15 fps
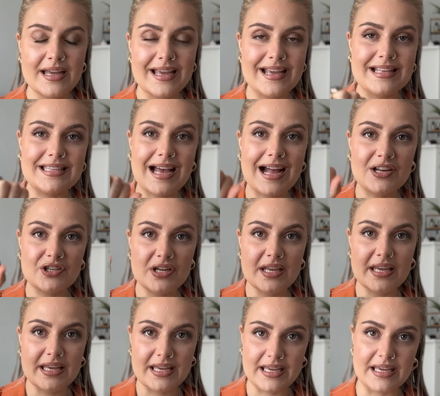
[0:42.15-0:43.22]
it's
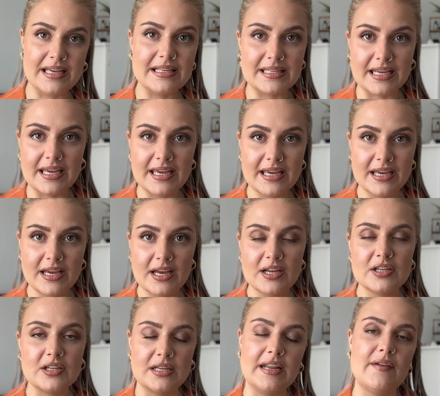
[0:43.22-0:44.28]
actually easy
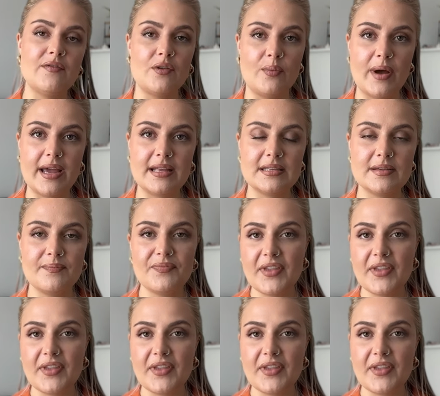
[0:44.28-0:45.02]
to lift the weight.